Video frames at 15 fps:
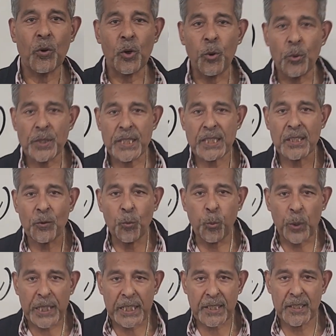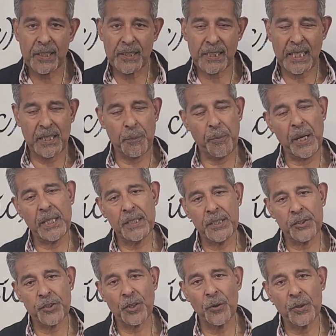causing the weakness and the pain in
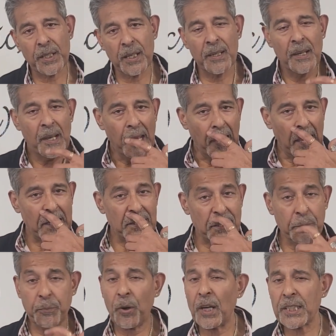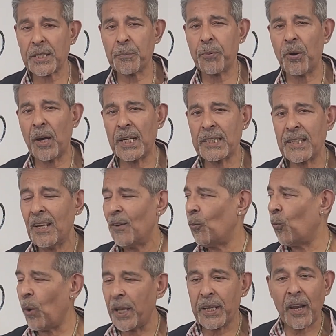his shoulder. And surprise, surprise,
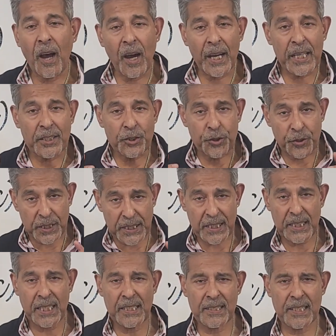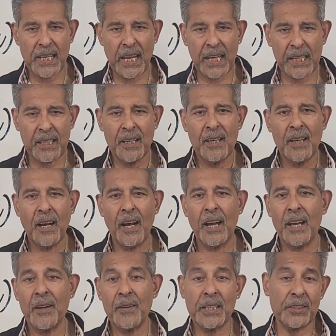when I treated his neck,
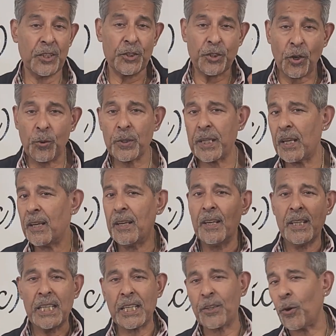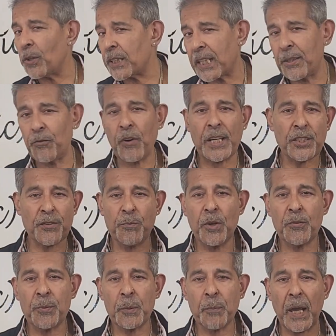the shoulder, he got the range of
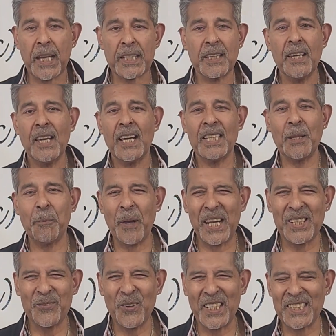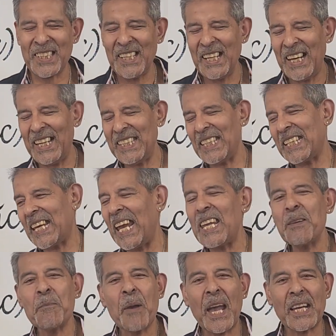movement back and the pain went. And he
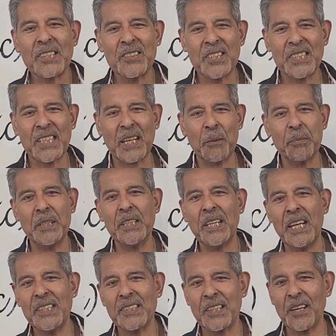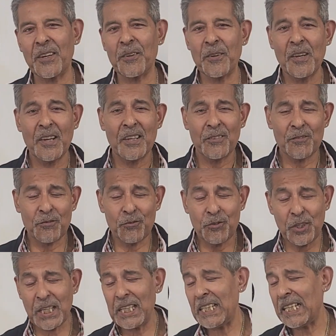came back just a couple of days ago,
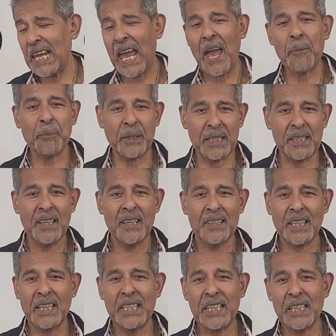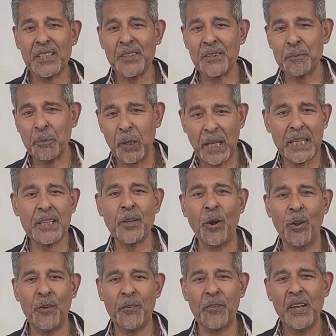really happy that he could play
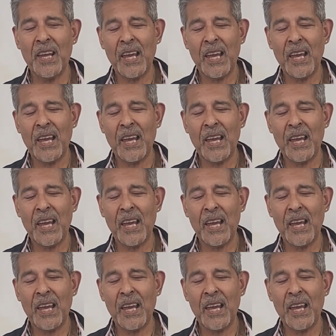golf